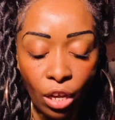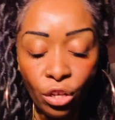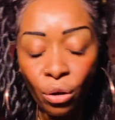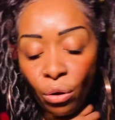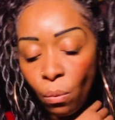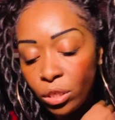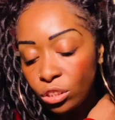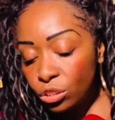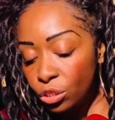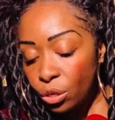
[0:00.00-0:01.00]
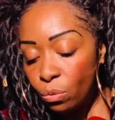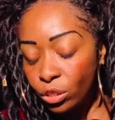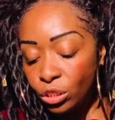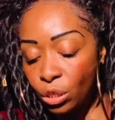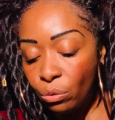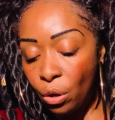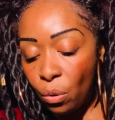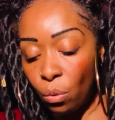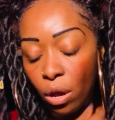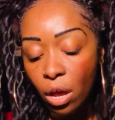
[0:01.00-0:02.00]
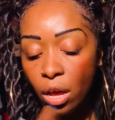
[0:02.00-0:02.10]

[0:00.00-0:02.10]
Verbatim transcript: You don't know what to do or you don't know.